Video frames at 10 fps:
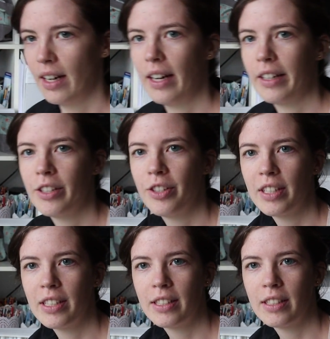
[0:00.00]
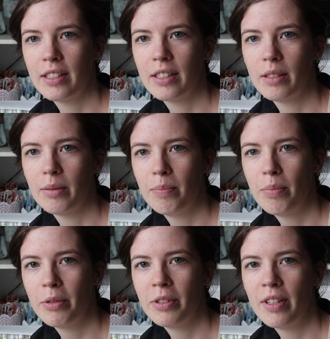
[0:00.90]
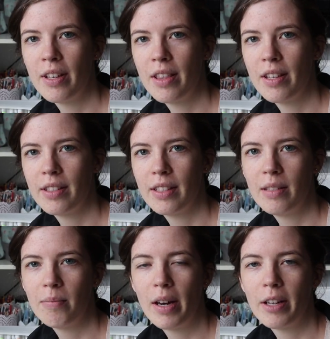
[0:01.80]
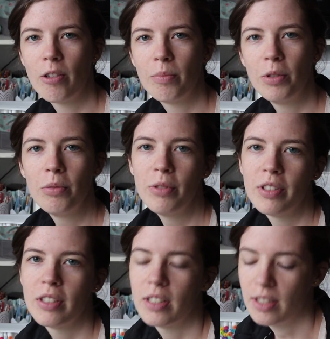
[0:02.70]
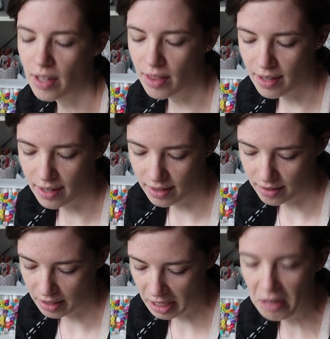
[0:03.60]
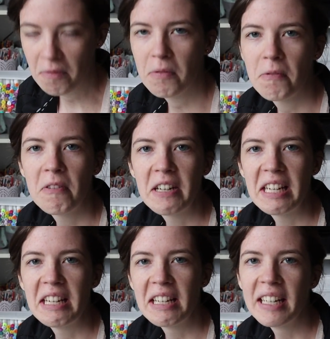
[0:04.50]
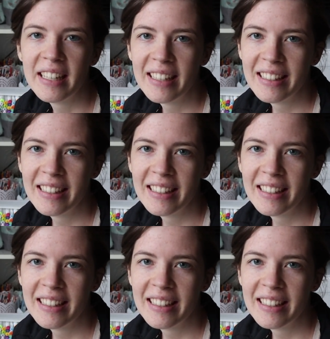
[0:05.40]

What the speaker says: I can just put this in my computer and then I have a free